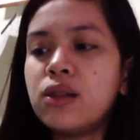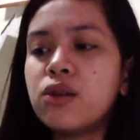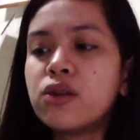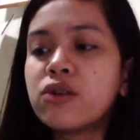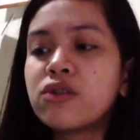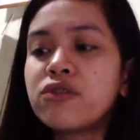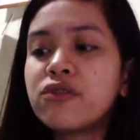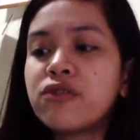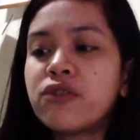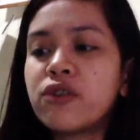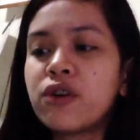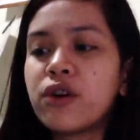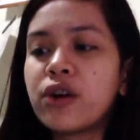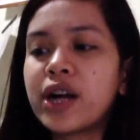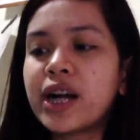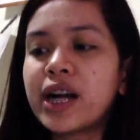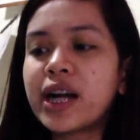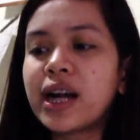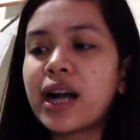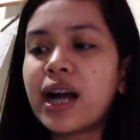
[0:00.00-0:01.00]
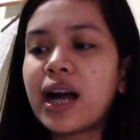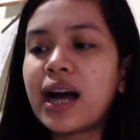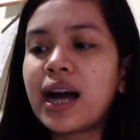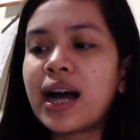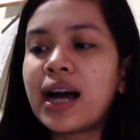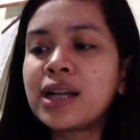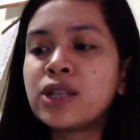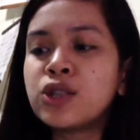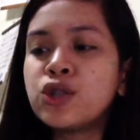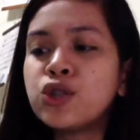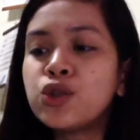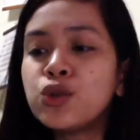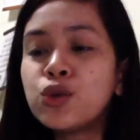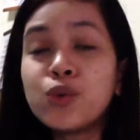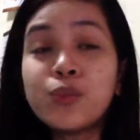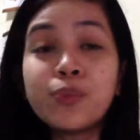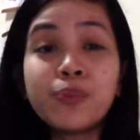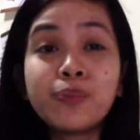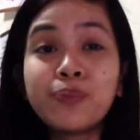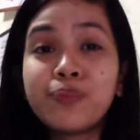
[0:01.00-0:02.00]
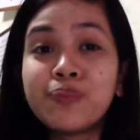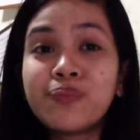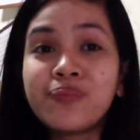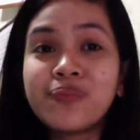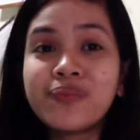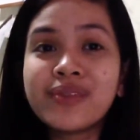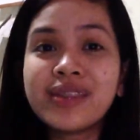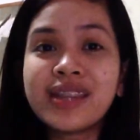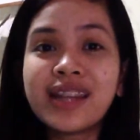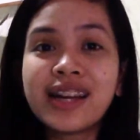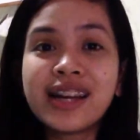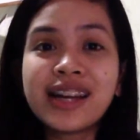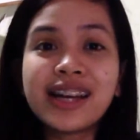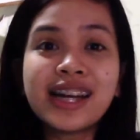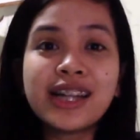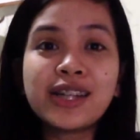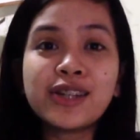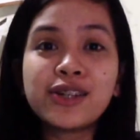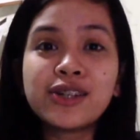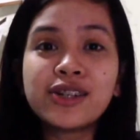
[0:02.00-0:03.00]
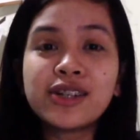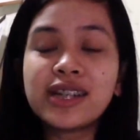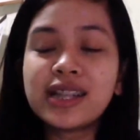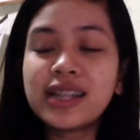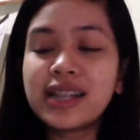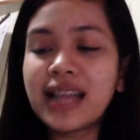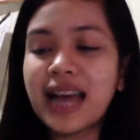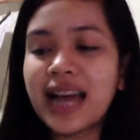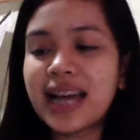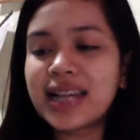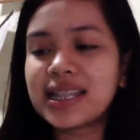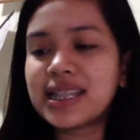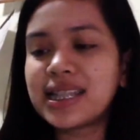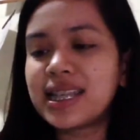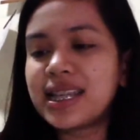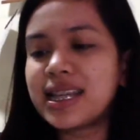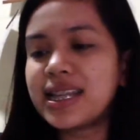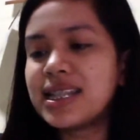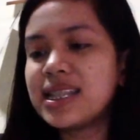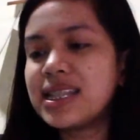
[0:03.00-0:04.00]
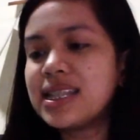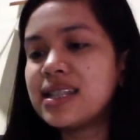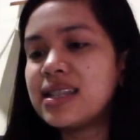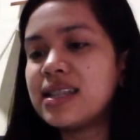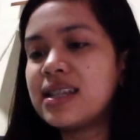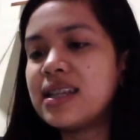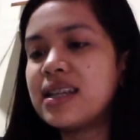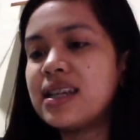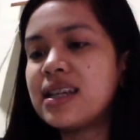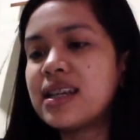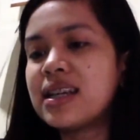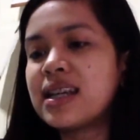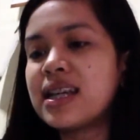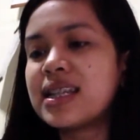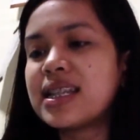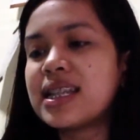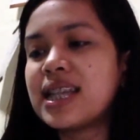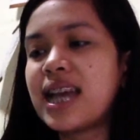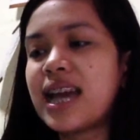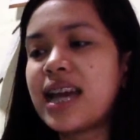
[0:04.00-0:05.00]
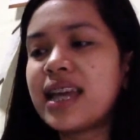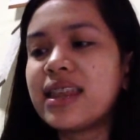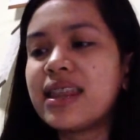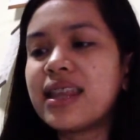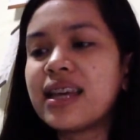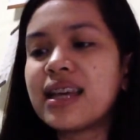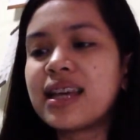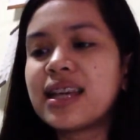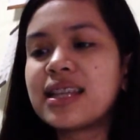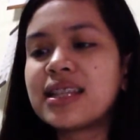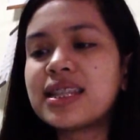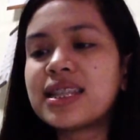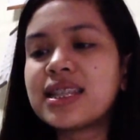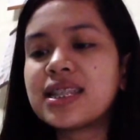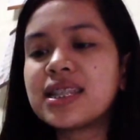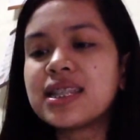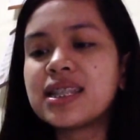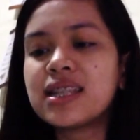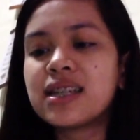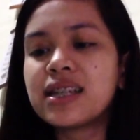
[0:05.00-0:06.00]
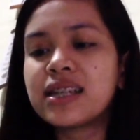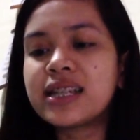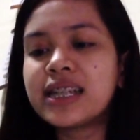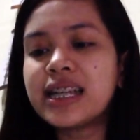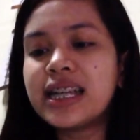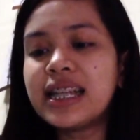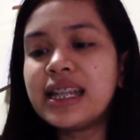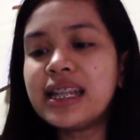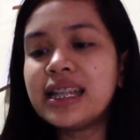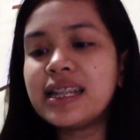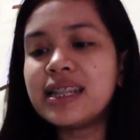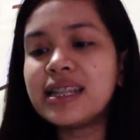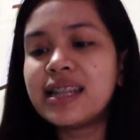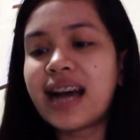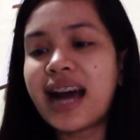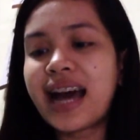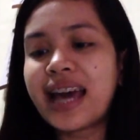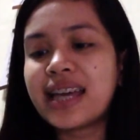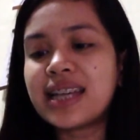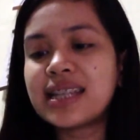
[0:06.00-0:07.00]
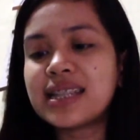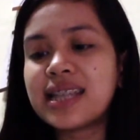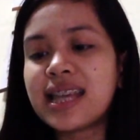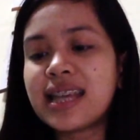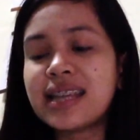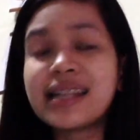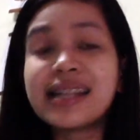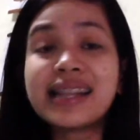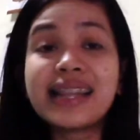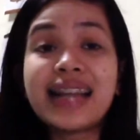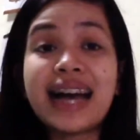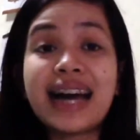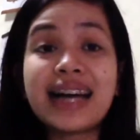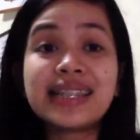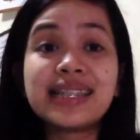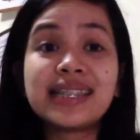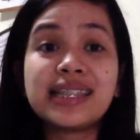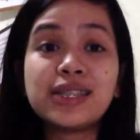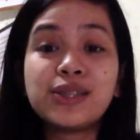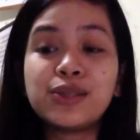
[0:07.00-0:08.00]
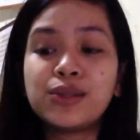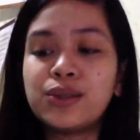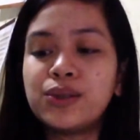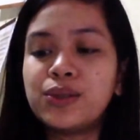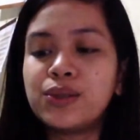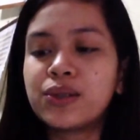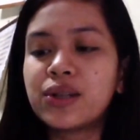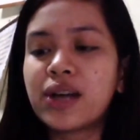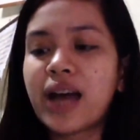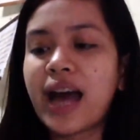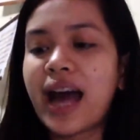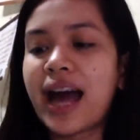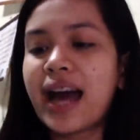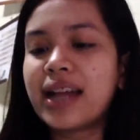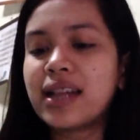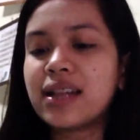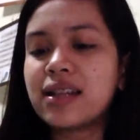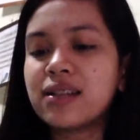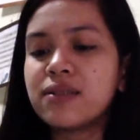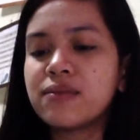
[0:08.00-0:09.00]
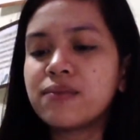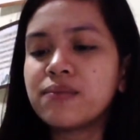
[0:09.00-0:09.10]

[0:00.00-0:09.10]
look for a dupe ng ganong glasses Kasi I think it's really nice and classy to look at.